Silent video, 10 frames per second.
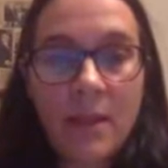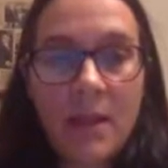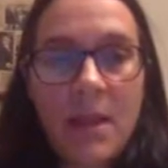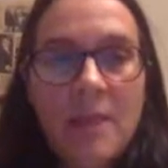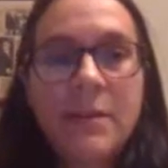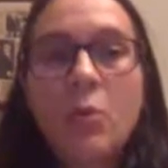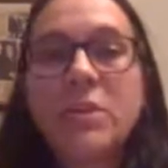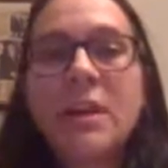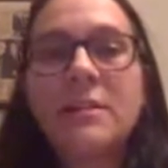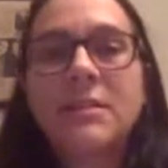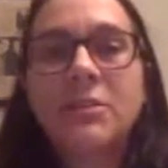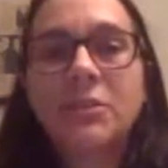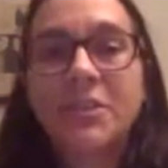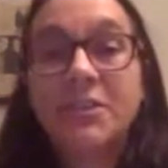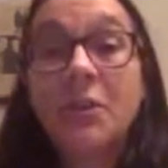So what are the
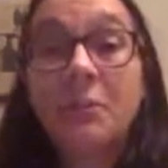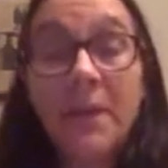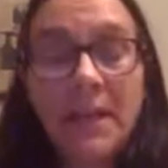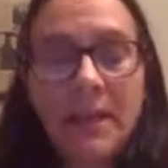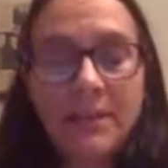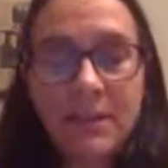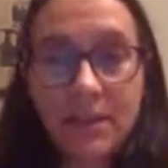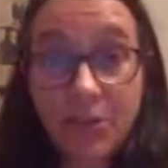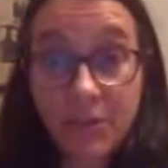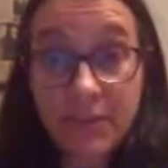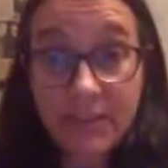sources of big data that you use in